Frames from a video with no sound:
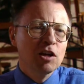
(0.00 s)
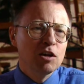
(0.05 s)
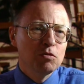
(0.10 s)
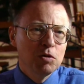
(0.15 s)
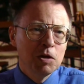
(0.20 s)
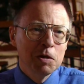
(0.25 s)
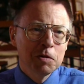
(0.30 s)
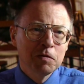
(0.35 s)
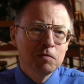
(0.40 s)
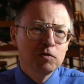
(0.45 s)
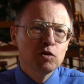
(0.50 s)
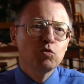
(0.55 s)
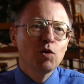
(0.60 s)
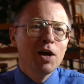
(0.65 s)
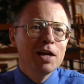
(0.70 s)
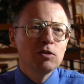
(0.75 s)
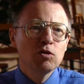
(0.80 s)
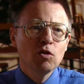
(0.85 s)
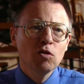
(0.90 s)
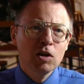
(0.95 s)
career of
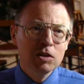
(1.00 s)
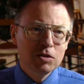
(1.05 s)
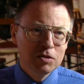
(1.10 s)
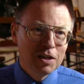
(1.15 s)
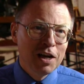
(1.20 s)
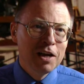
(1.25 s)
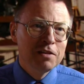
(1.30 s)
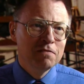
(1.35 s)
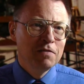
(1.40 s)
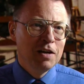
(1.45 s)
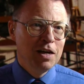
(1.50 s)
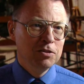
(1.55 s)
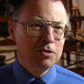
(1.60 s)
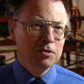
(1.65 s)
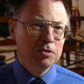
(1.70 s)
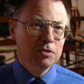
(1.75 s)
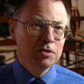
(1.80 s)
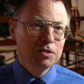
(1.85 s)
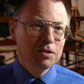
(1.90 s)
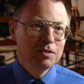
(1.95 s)
dreadnought-type
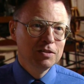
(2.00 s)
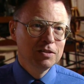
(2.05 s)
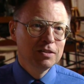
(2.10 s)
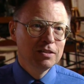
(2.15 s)
vessels,